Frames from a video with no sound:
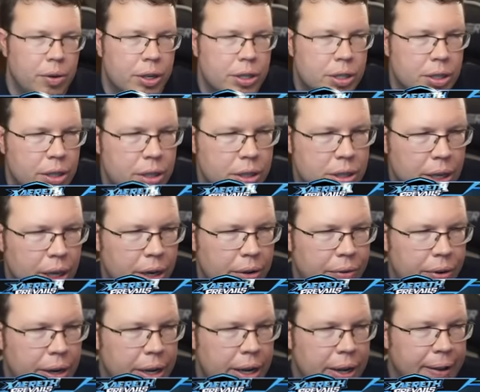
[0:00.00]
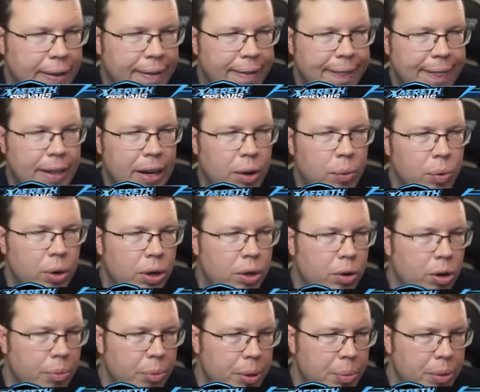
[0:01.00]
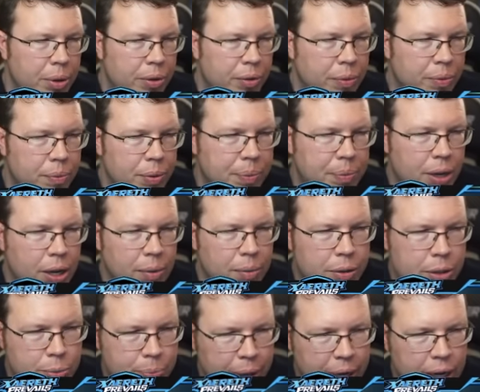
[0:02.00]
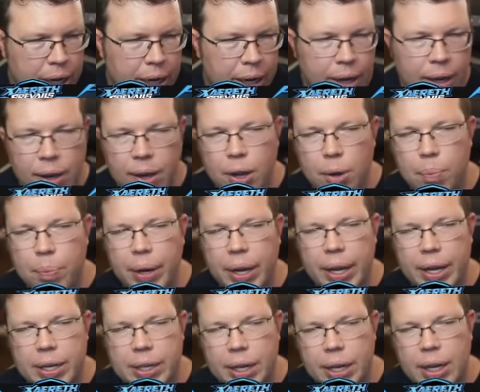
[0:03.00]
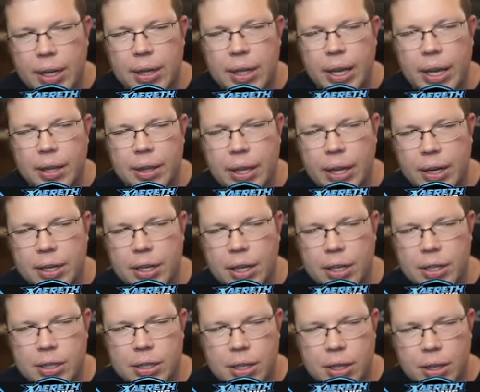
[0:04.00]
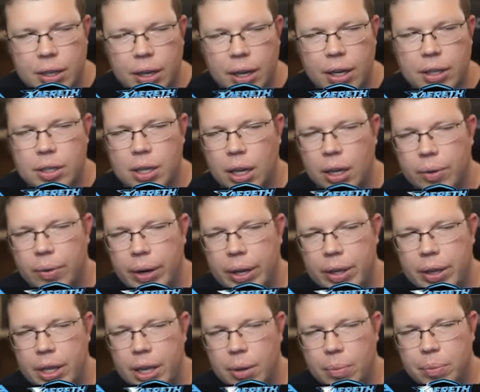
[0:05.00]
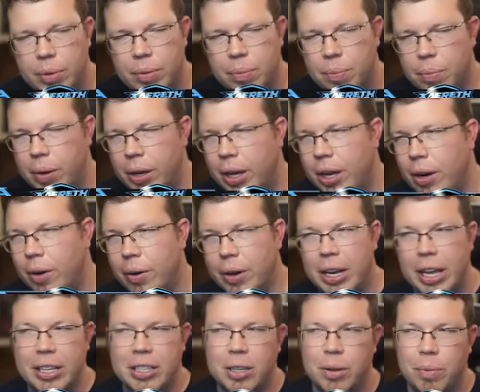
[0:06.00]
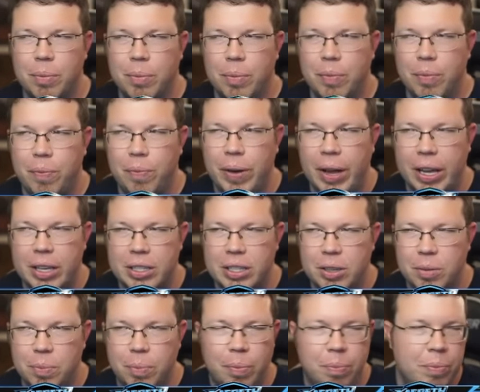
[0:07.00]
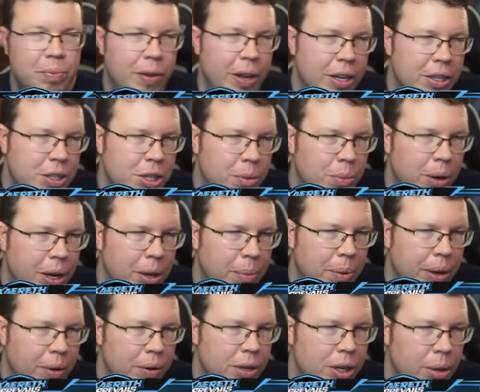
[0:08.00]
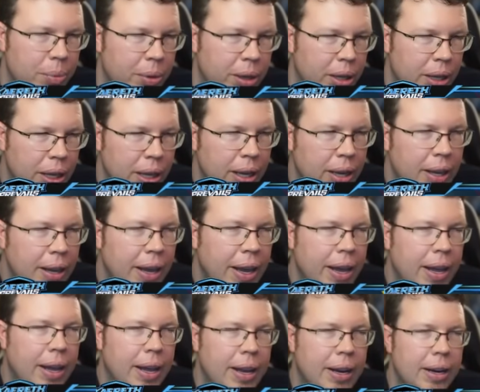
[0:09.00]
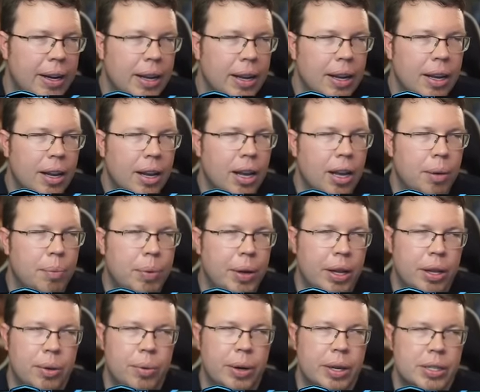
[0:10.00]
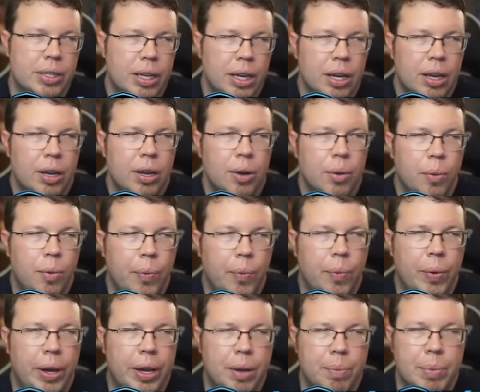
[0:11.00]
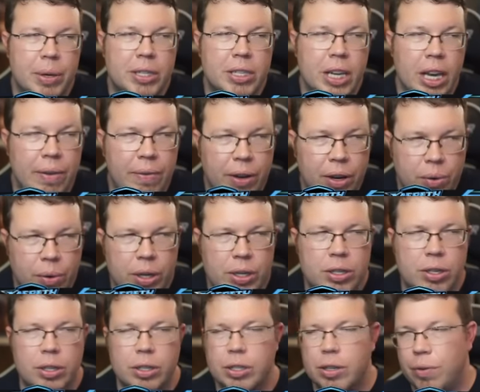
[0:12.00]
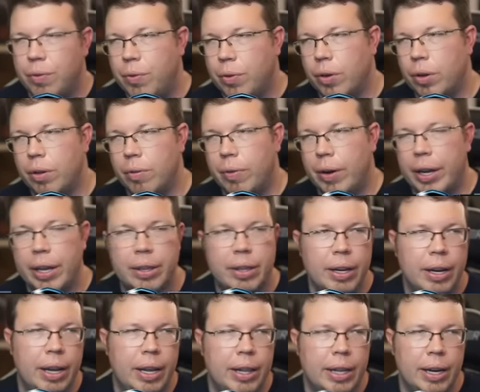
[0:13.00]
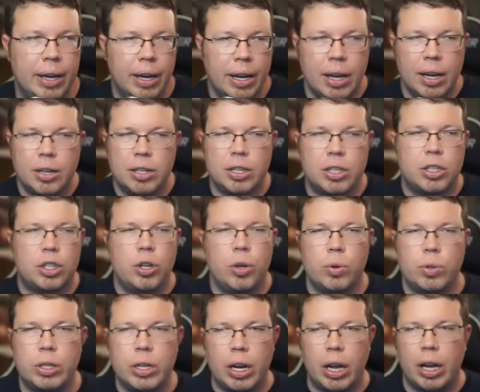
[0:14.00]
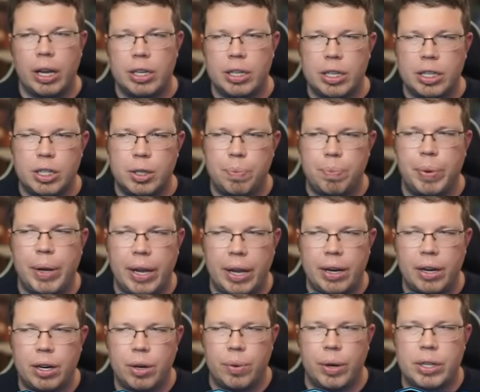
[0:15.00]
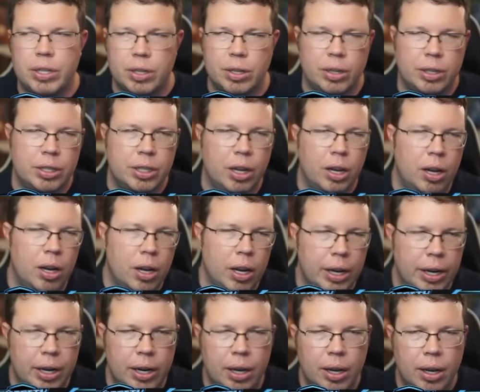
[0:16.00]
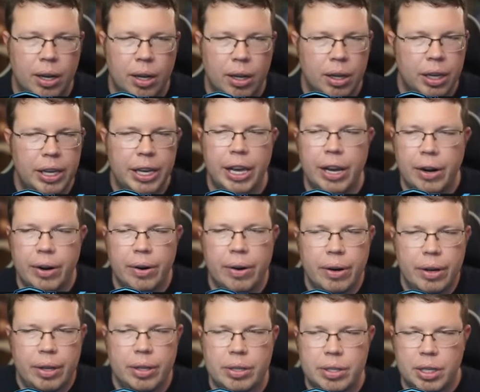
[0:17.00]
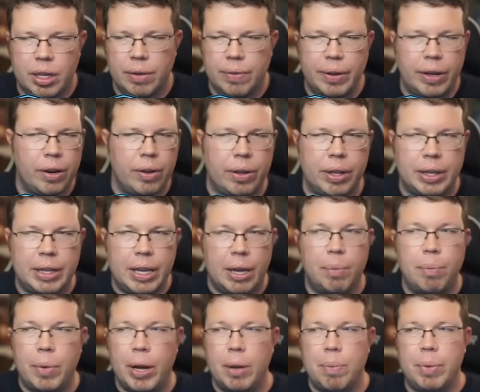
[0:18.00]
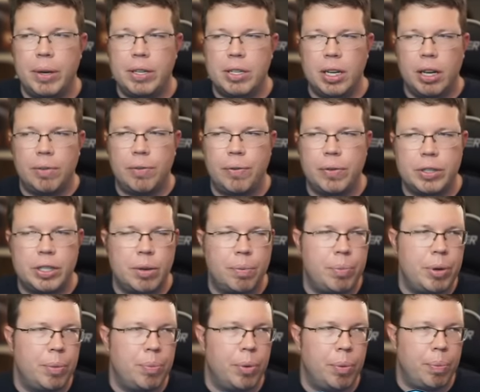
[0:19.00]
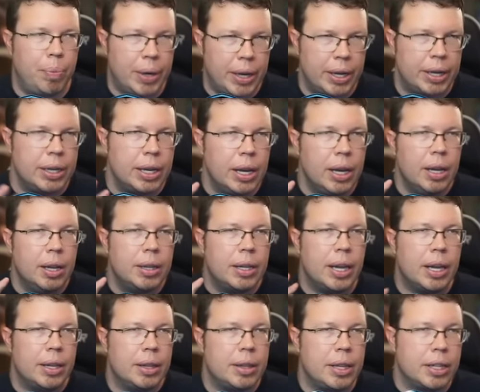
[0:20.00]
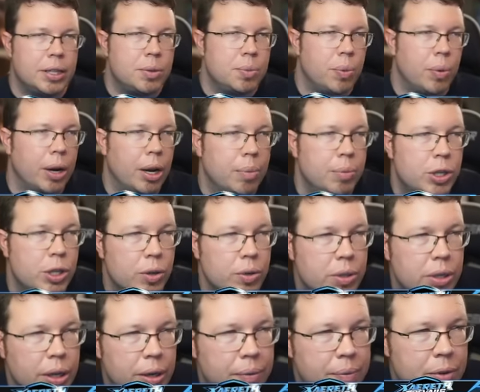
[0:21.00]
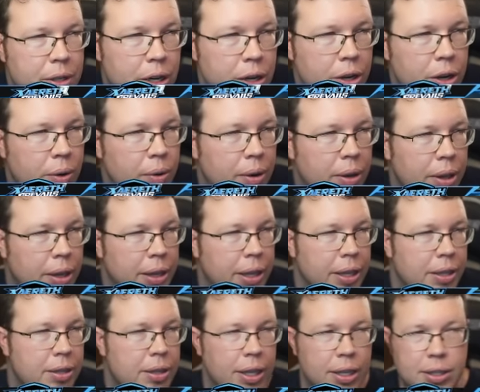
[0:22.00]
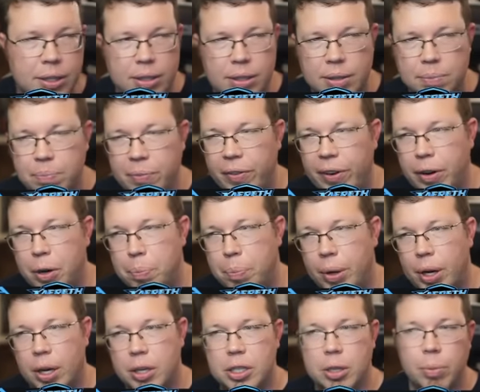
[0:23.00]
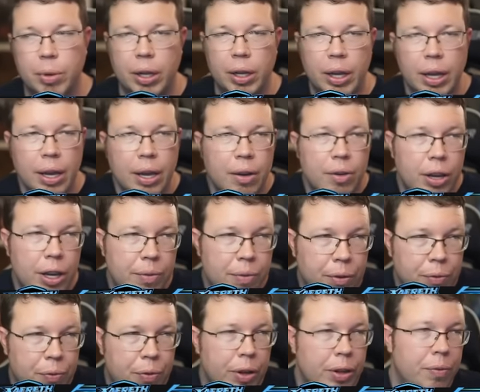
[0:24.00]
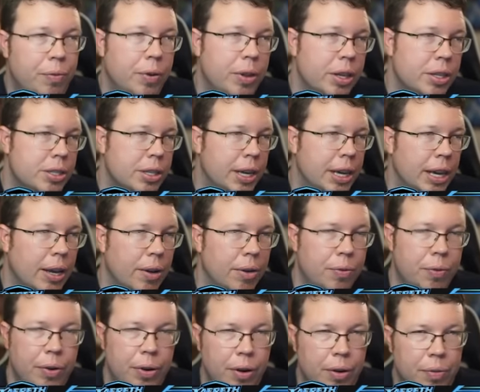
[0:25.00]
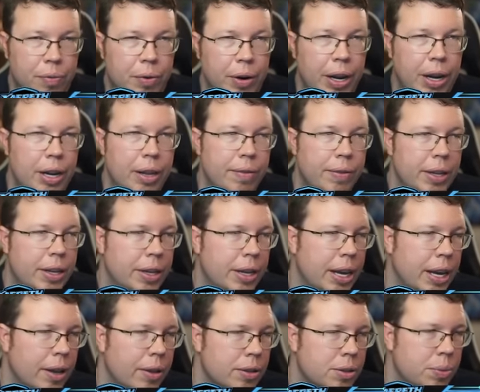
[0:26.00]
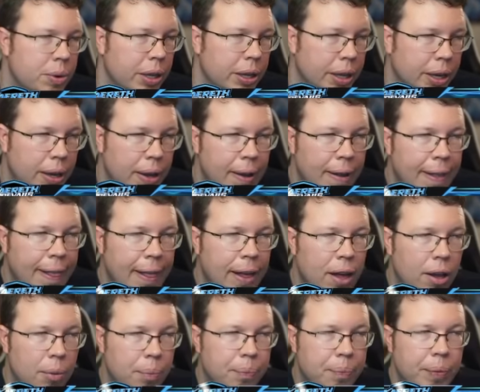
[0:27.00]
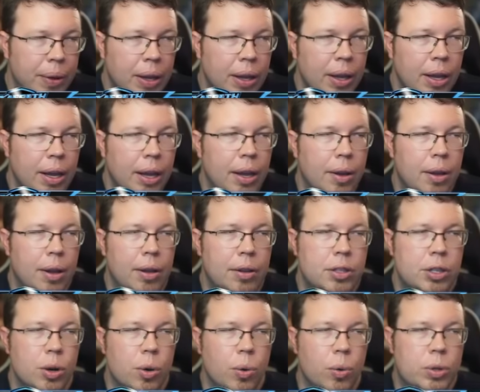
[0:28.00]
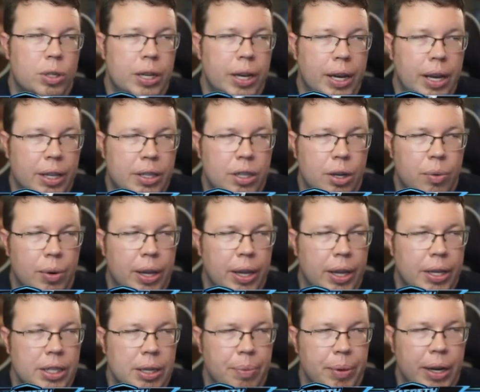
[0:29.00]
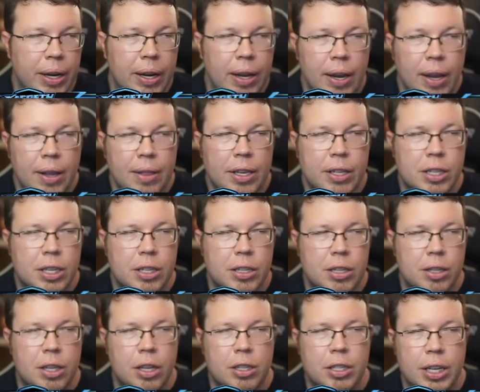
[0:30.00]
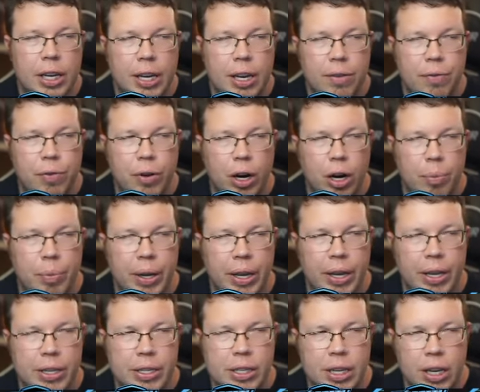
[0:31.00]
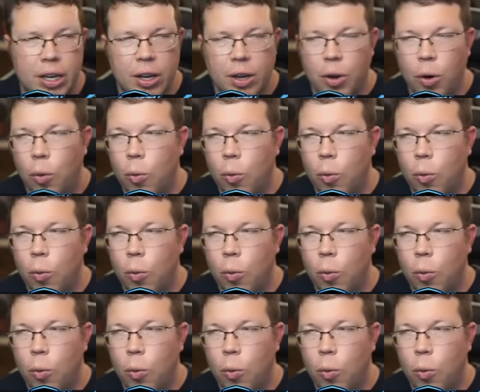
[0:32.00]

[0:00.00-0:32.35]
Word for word: crystals every day that I wouldn't normally be spending, but that does accelerate them. But you know, it gets them faster by about double. And but otherwise, we could be saving crystals for Leviathan, and then just choose not to spend crystals on gear and stuff. I know that might be tough for some people, but that's what I'm choosing to do, and that's very possible even for this account, for any of the accounts really. So tickets and relics, I mean, this is the ticket farm is